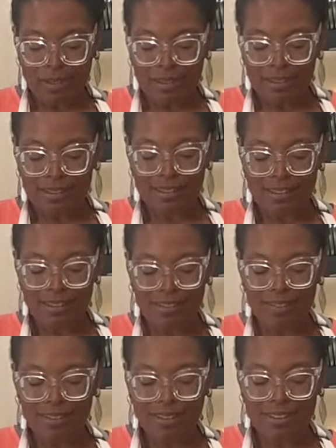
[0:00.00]
So
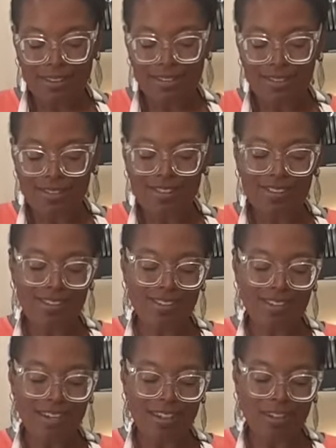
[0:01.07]
I want to
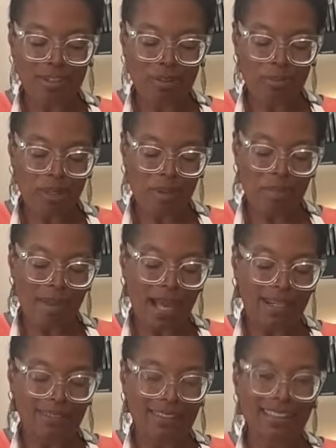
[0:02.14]
talk a little bit
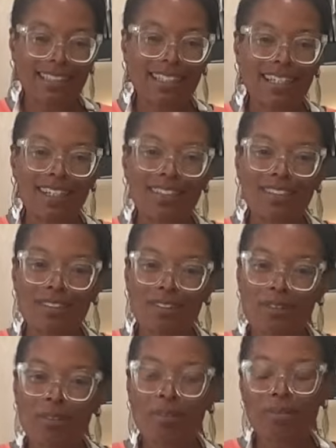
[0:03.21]
about
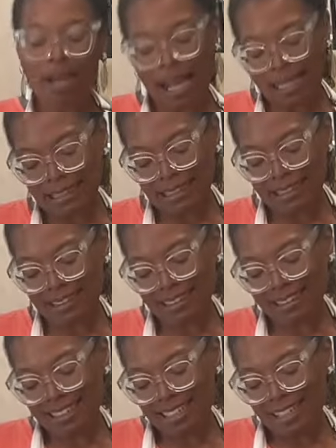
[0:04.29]
you,
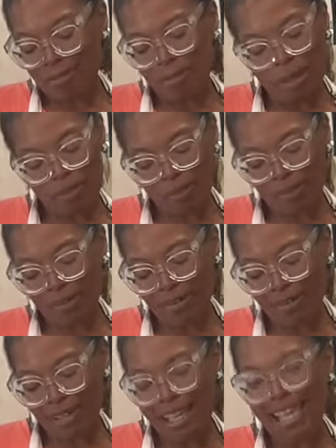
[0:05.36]
us,
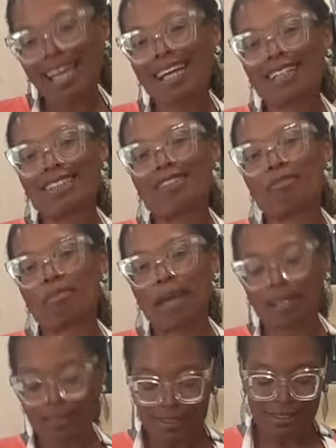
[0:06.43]
people,
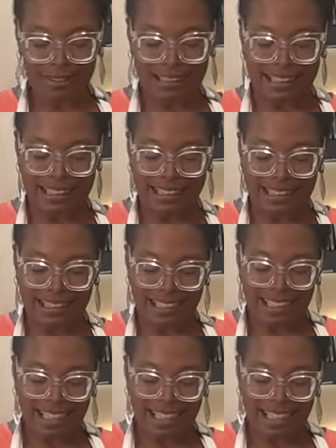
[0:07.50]
and boundaries.